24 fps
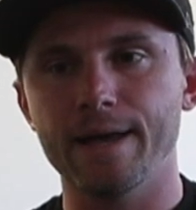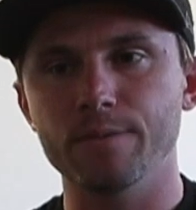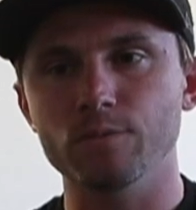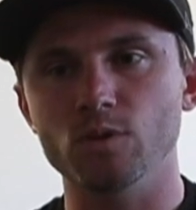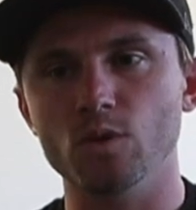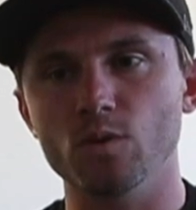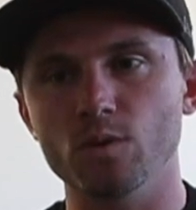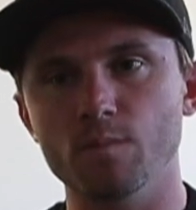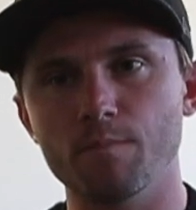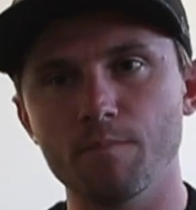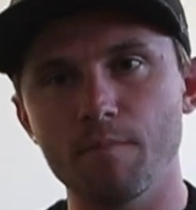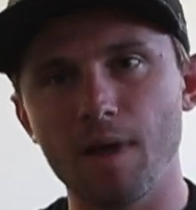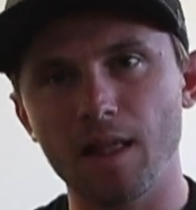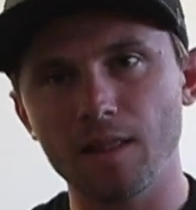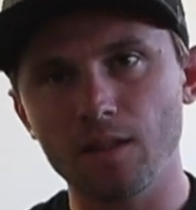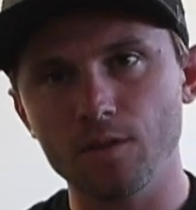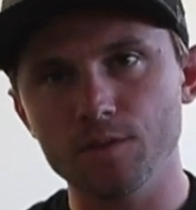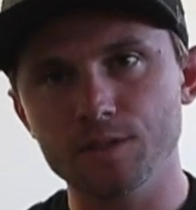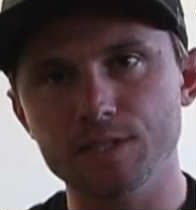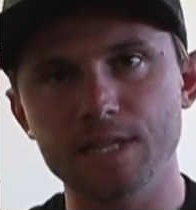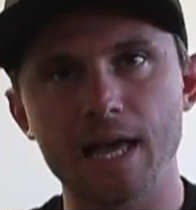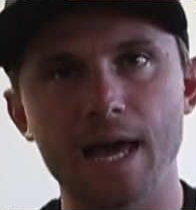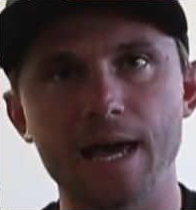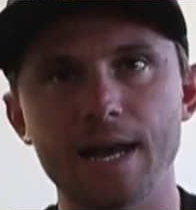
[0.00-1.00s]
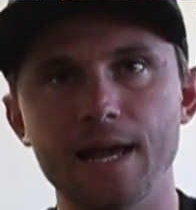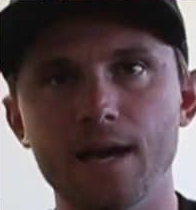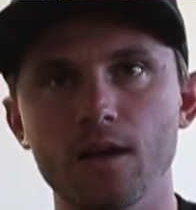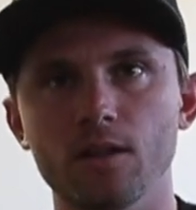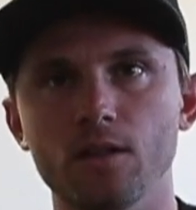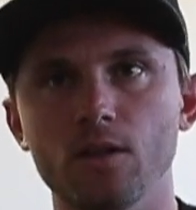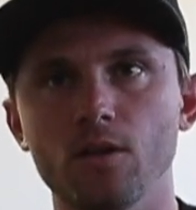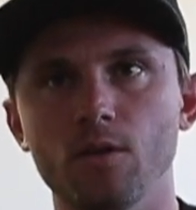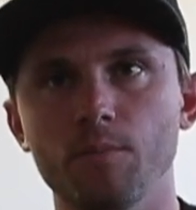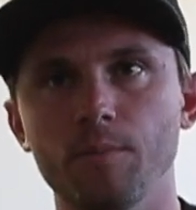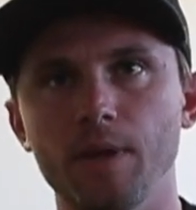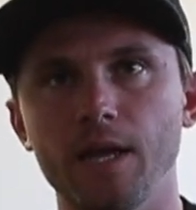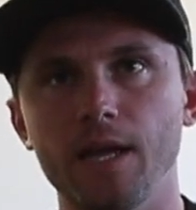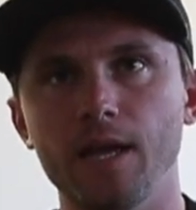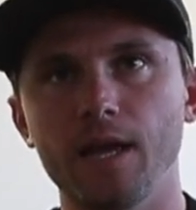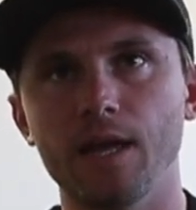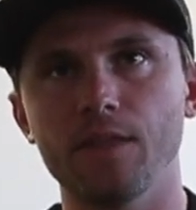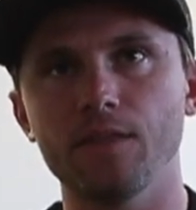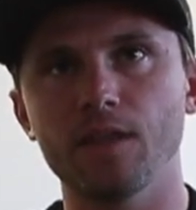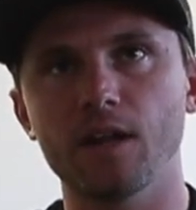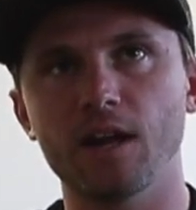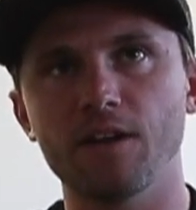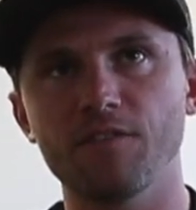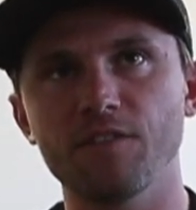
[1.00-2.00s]
So it mellows that out a little bit,
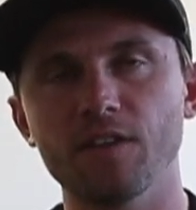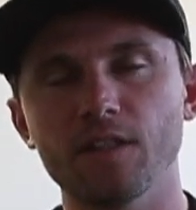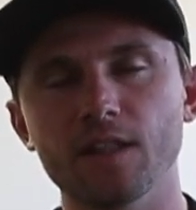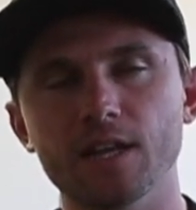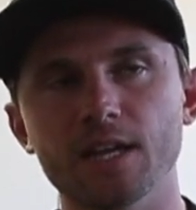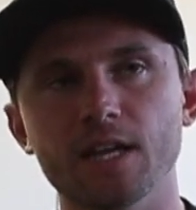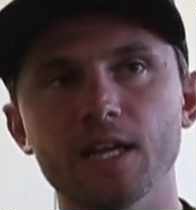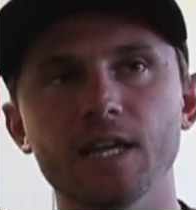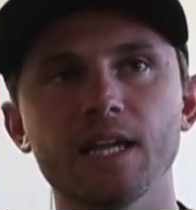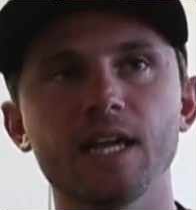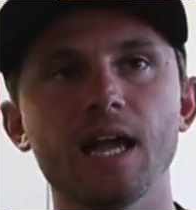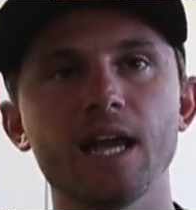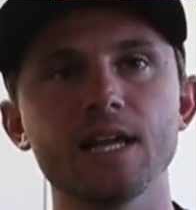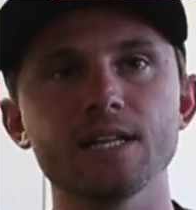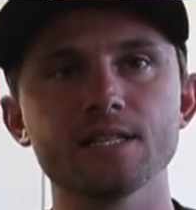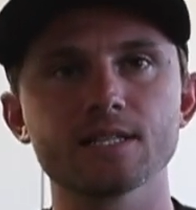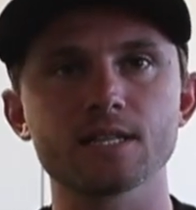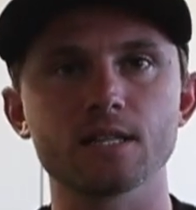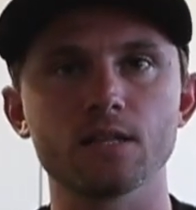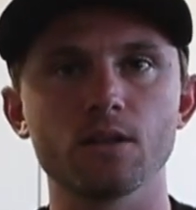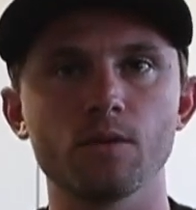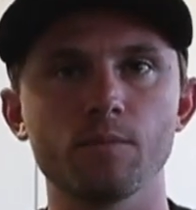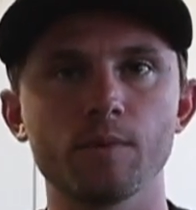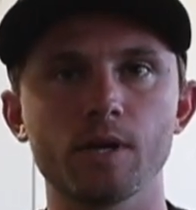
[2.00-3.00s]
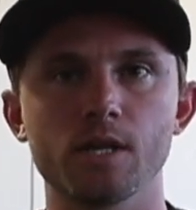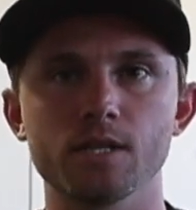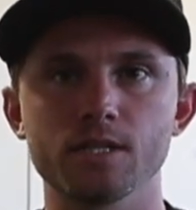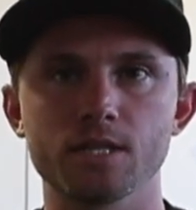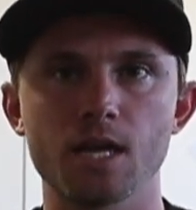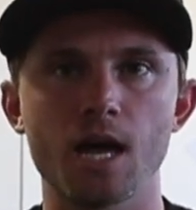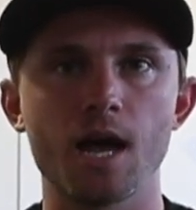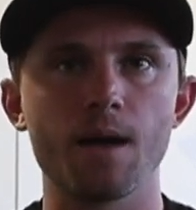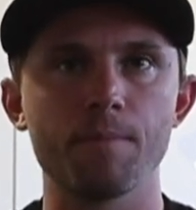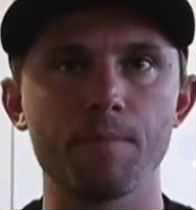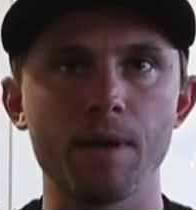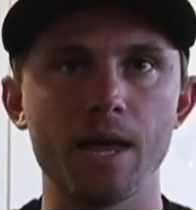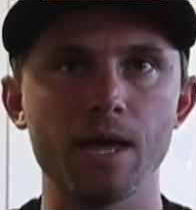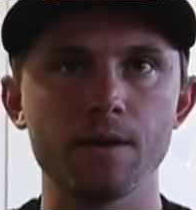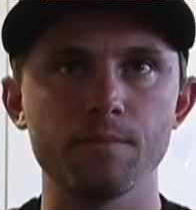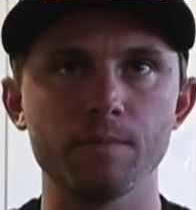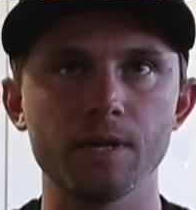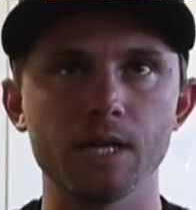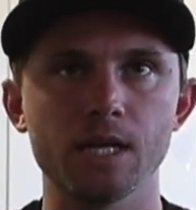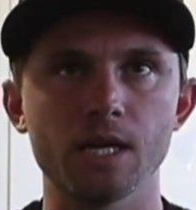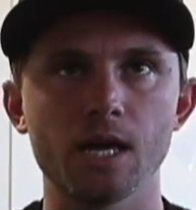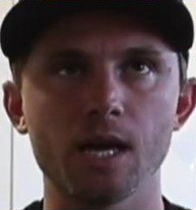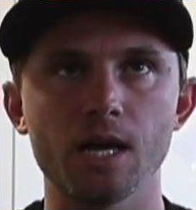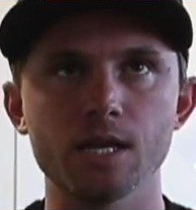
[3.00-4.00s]
and then I feel like it gains a little bit on top end
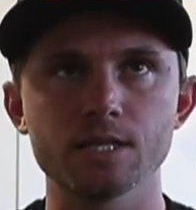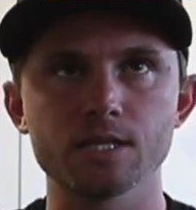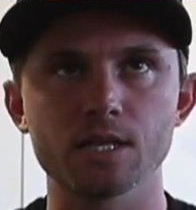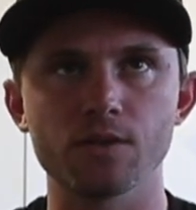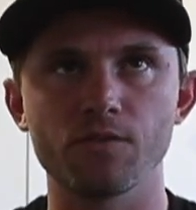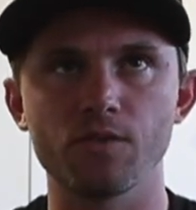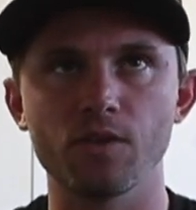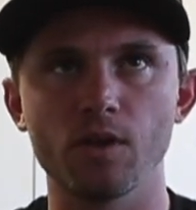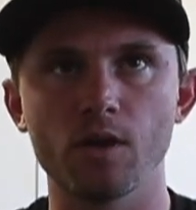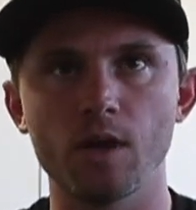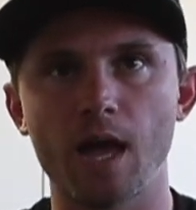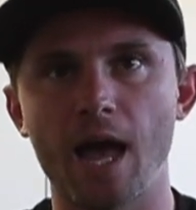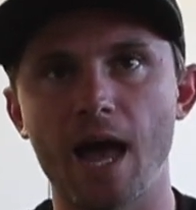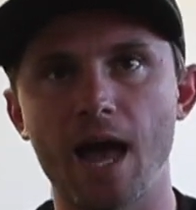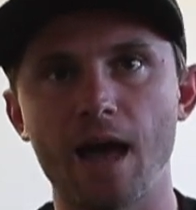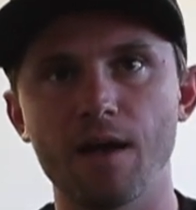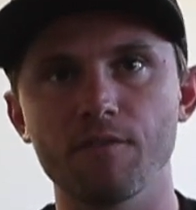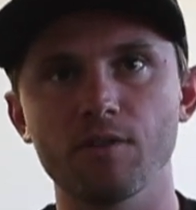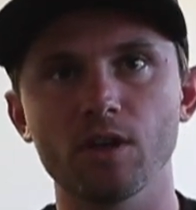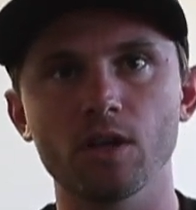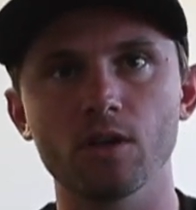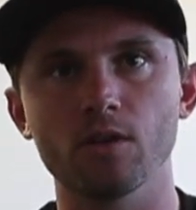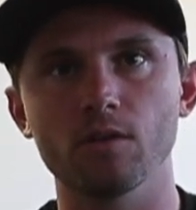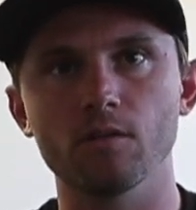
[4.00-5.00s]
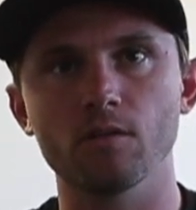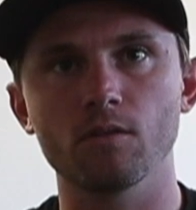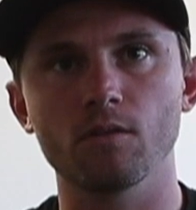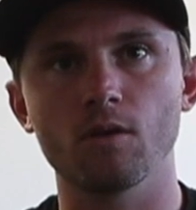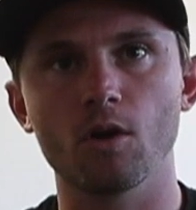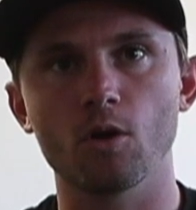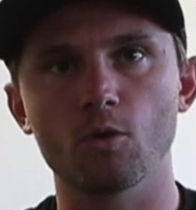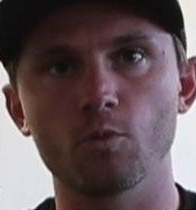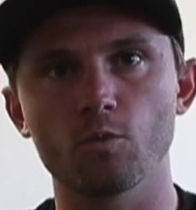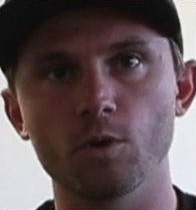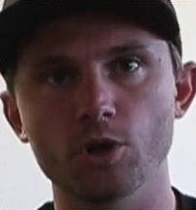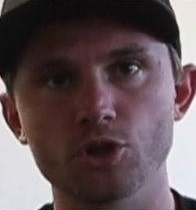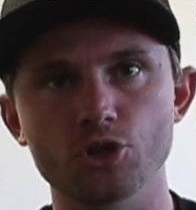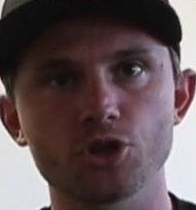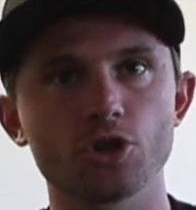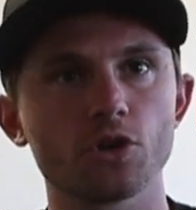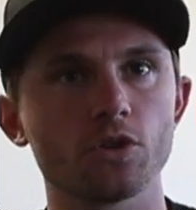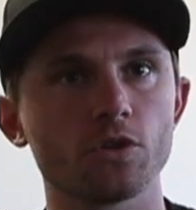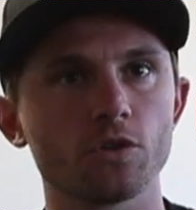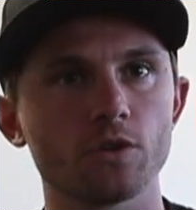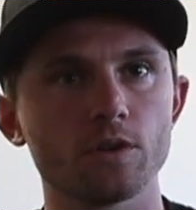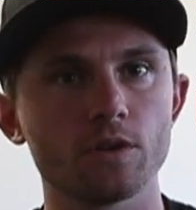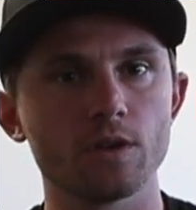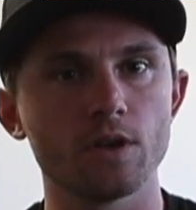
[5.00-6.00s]
because of it having a
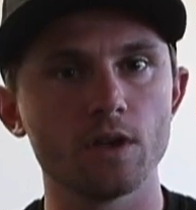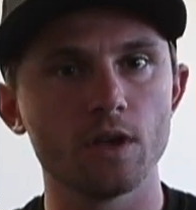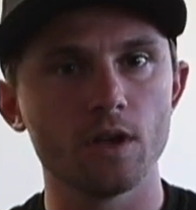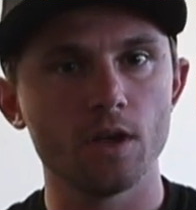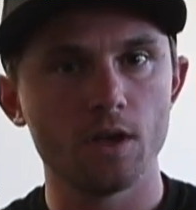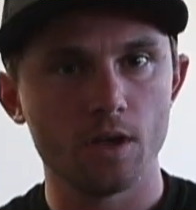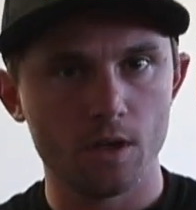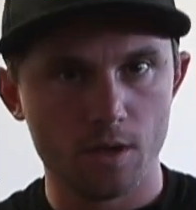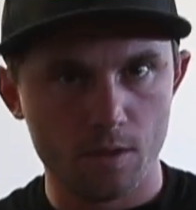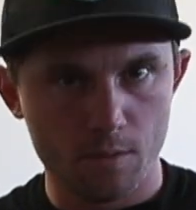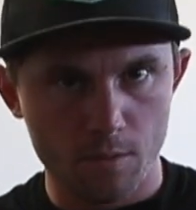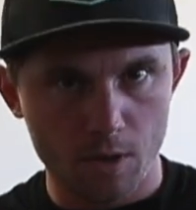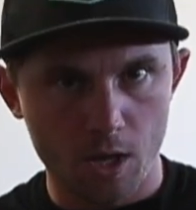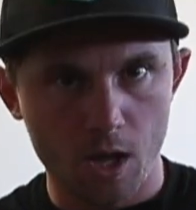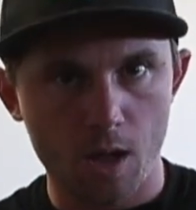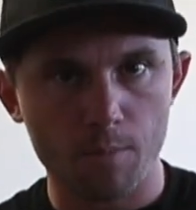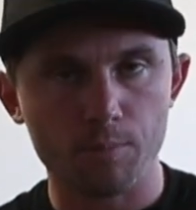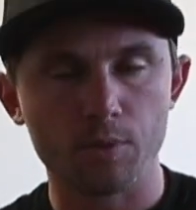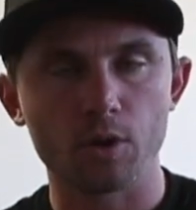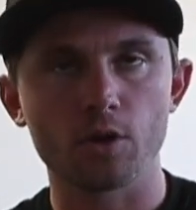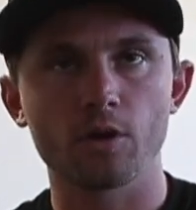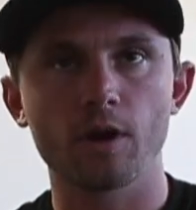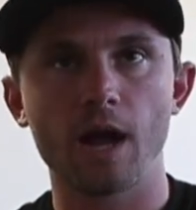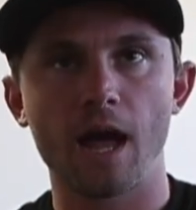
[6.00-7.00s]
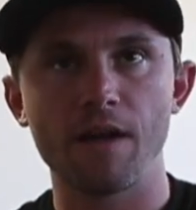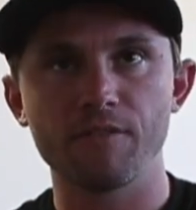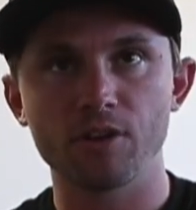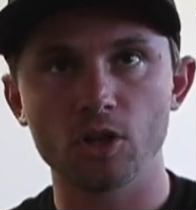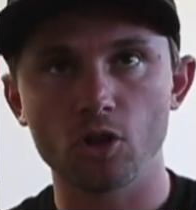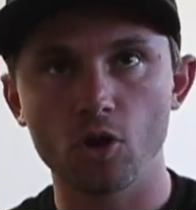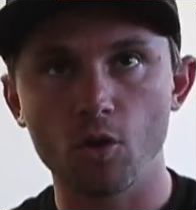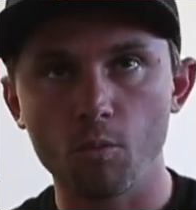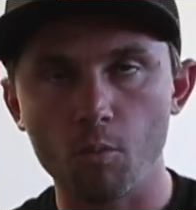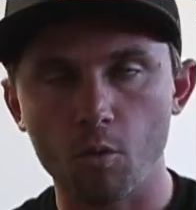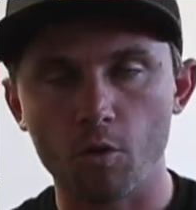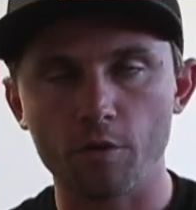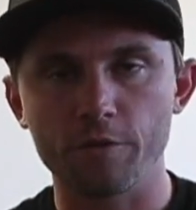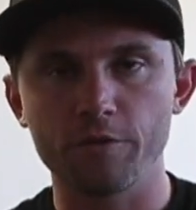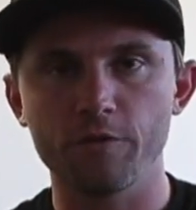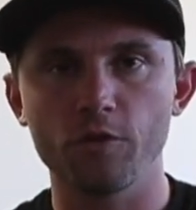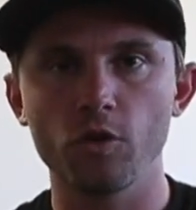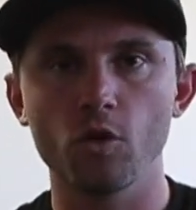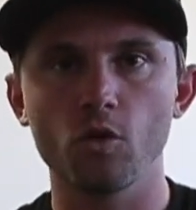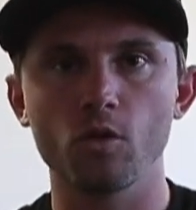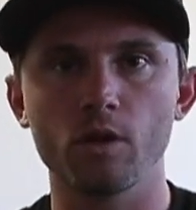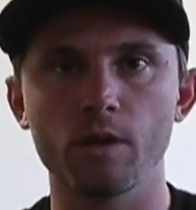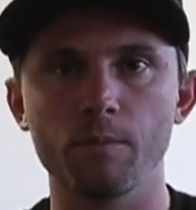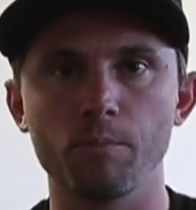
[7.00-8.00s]
richer coupler, having a little more
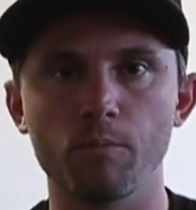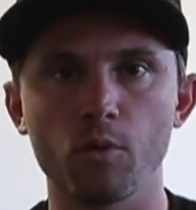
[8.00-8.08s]
feel.